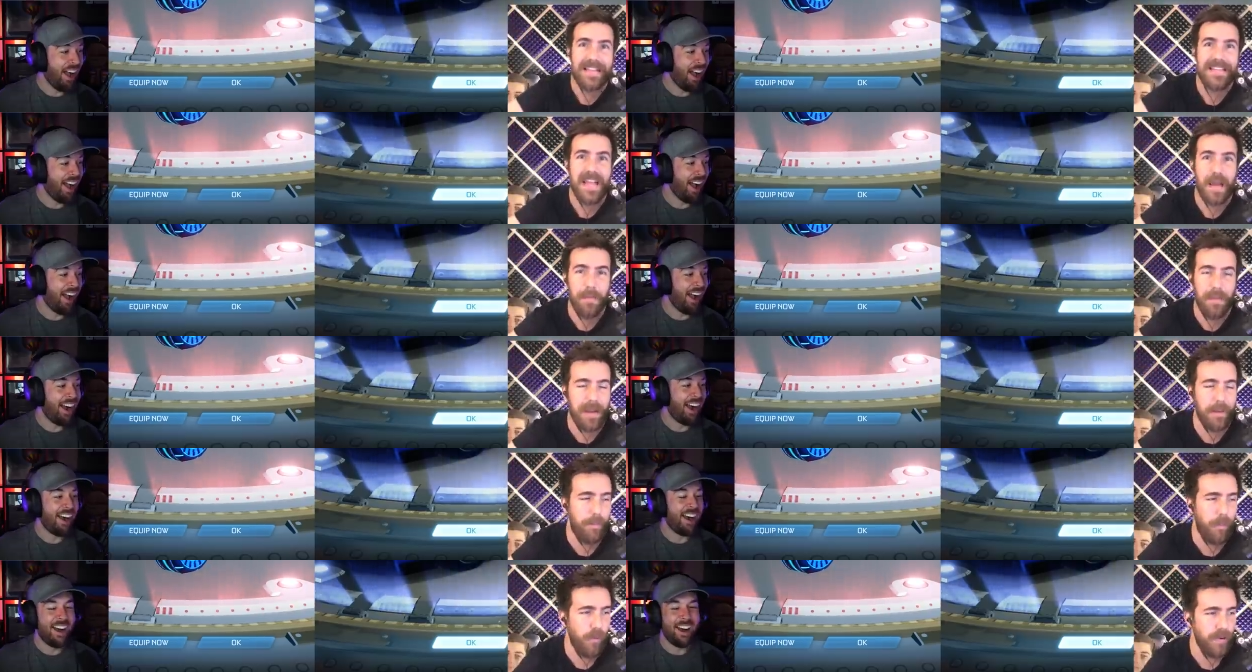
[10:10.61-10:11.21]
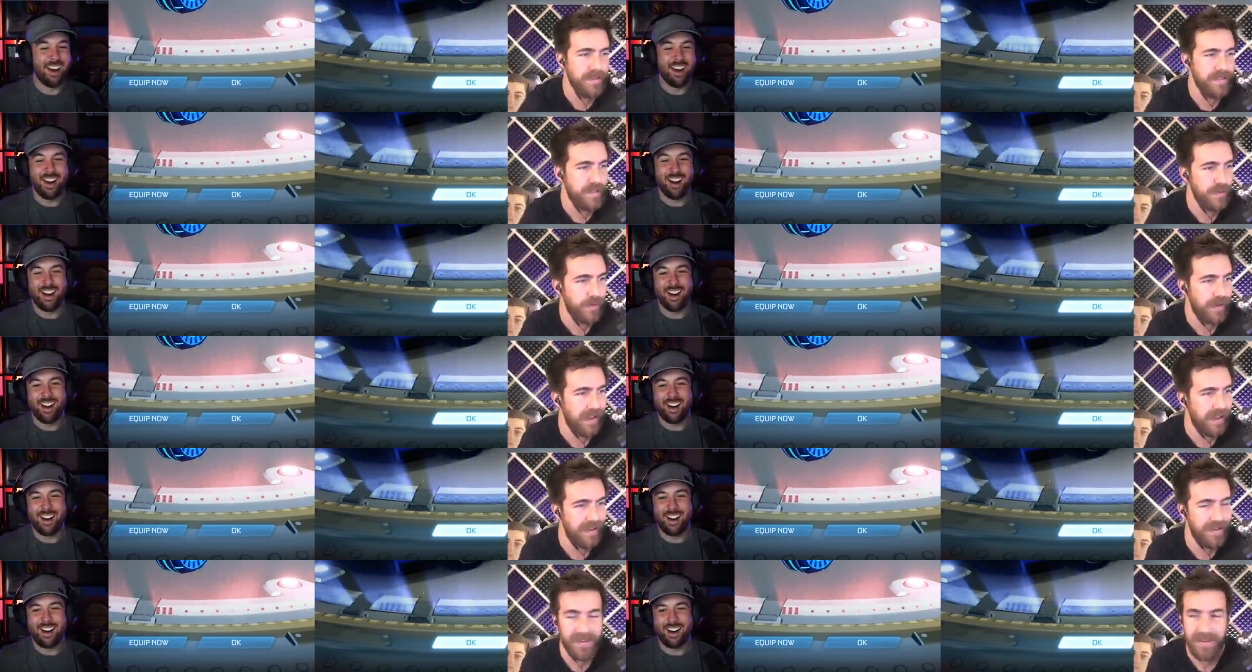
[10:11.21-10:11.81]
Speaker 1: That's how many points
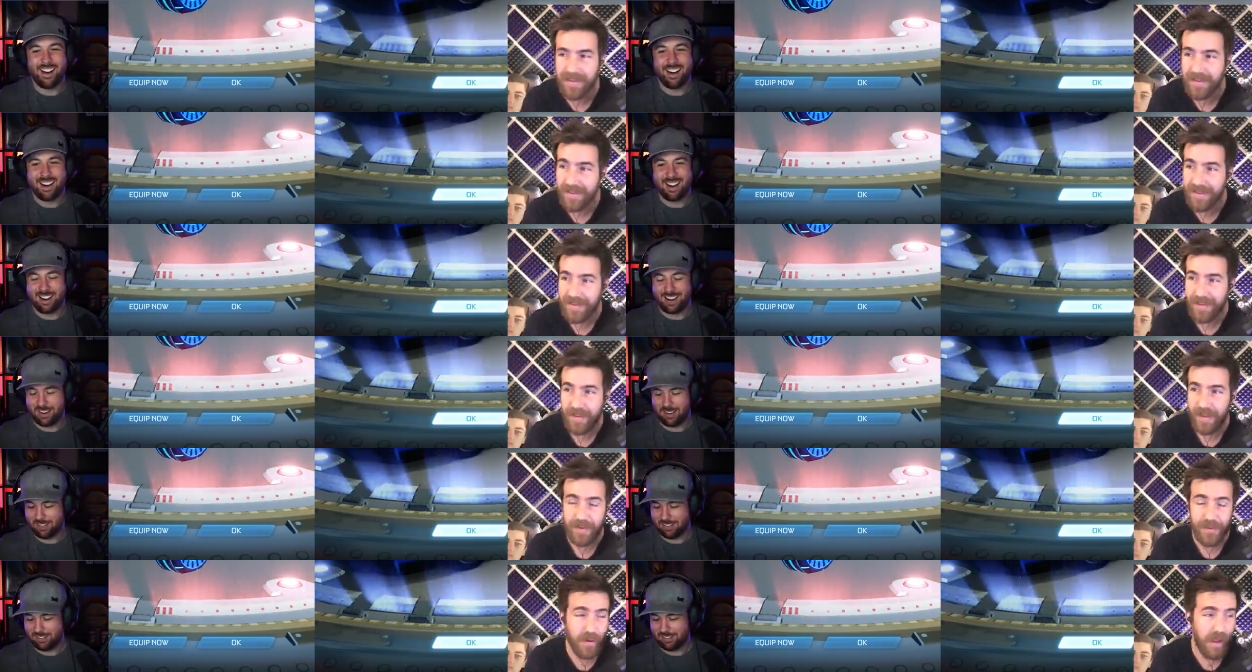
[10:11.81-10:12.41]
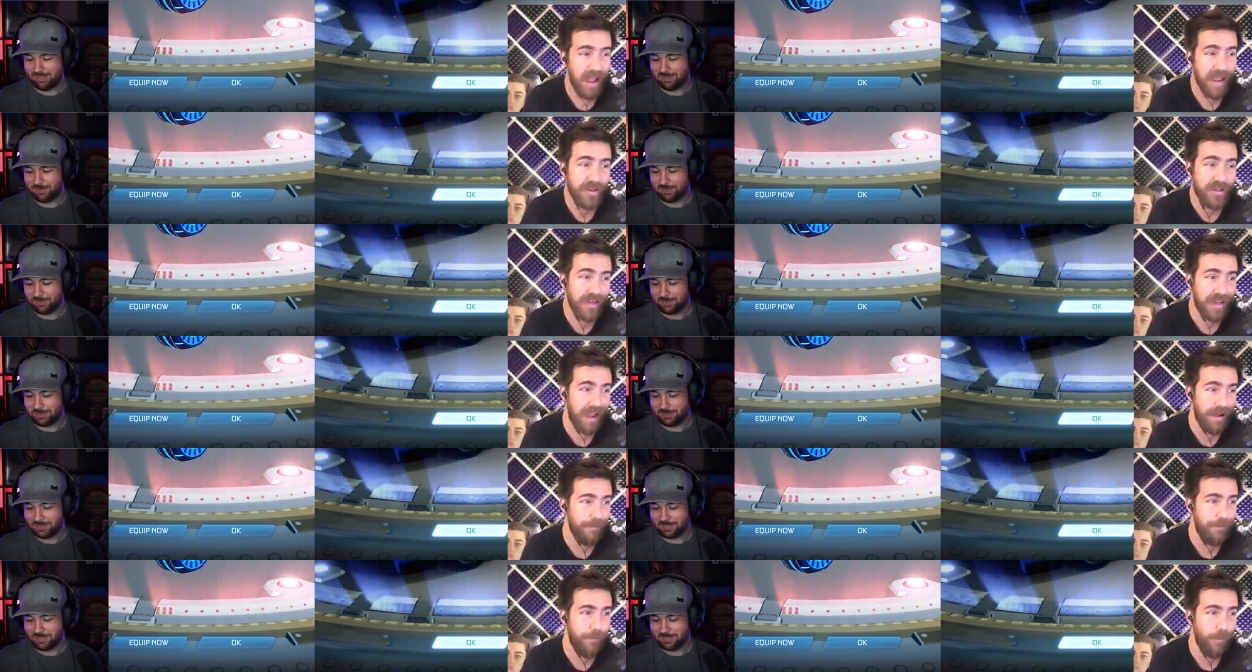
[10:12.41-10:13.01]
you get. So I
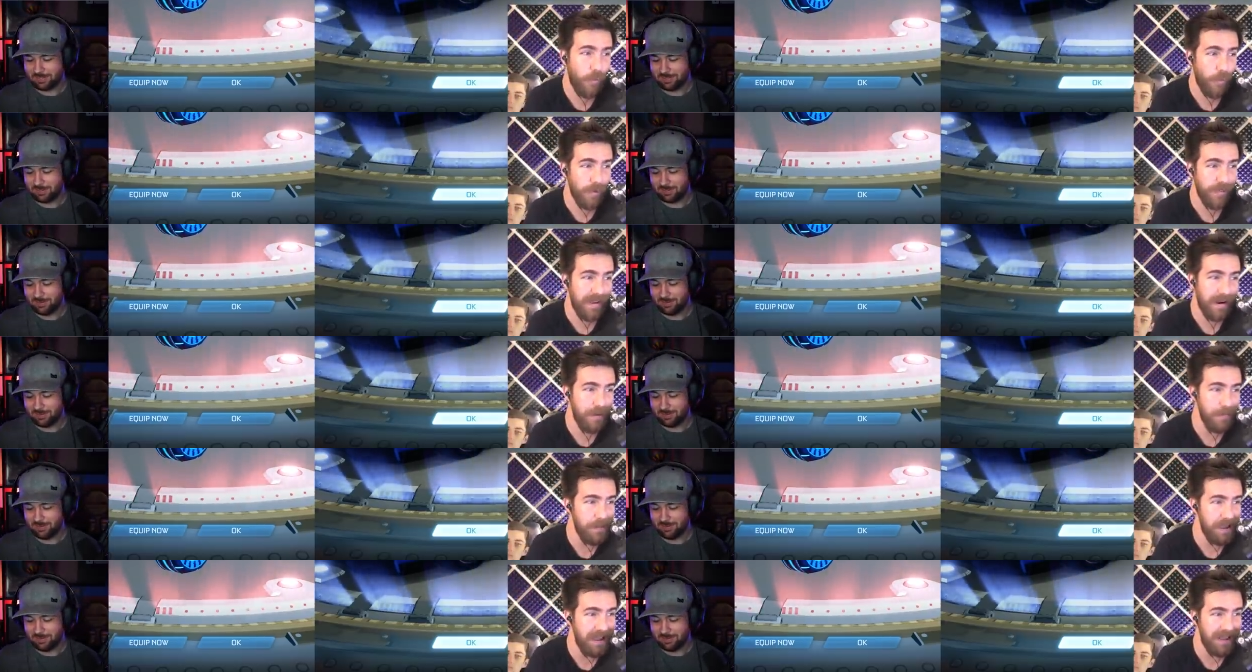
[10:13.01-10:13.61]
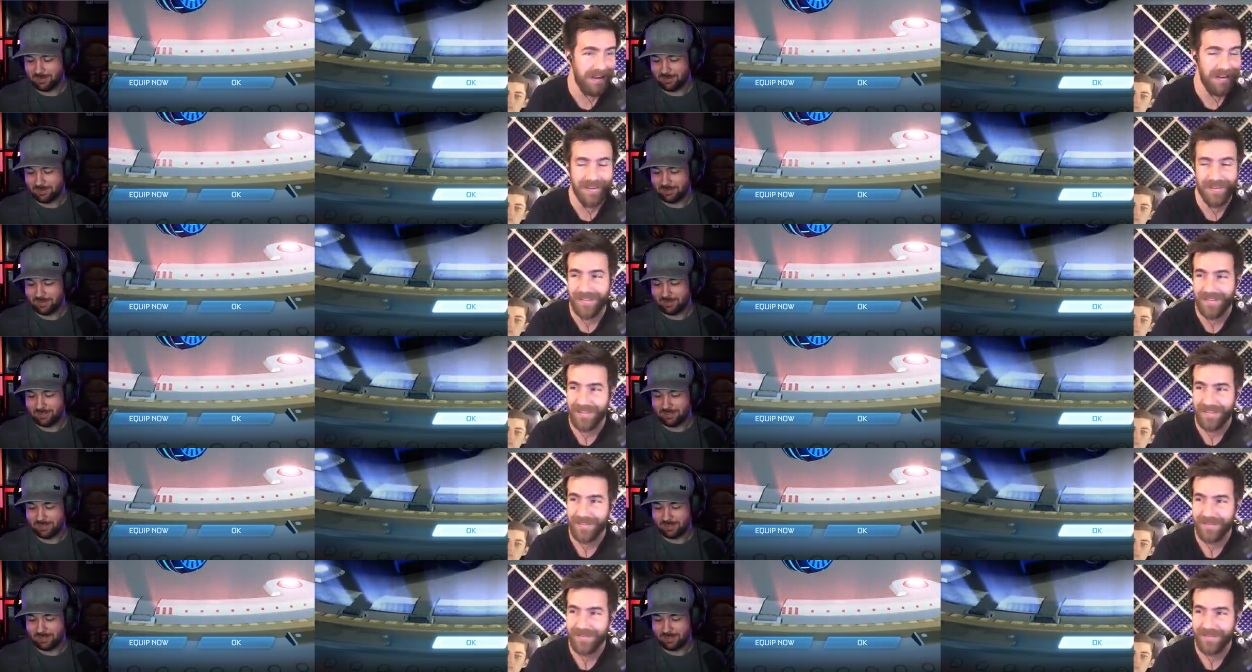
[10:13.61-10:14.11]
actually got 4 there, man.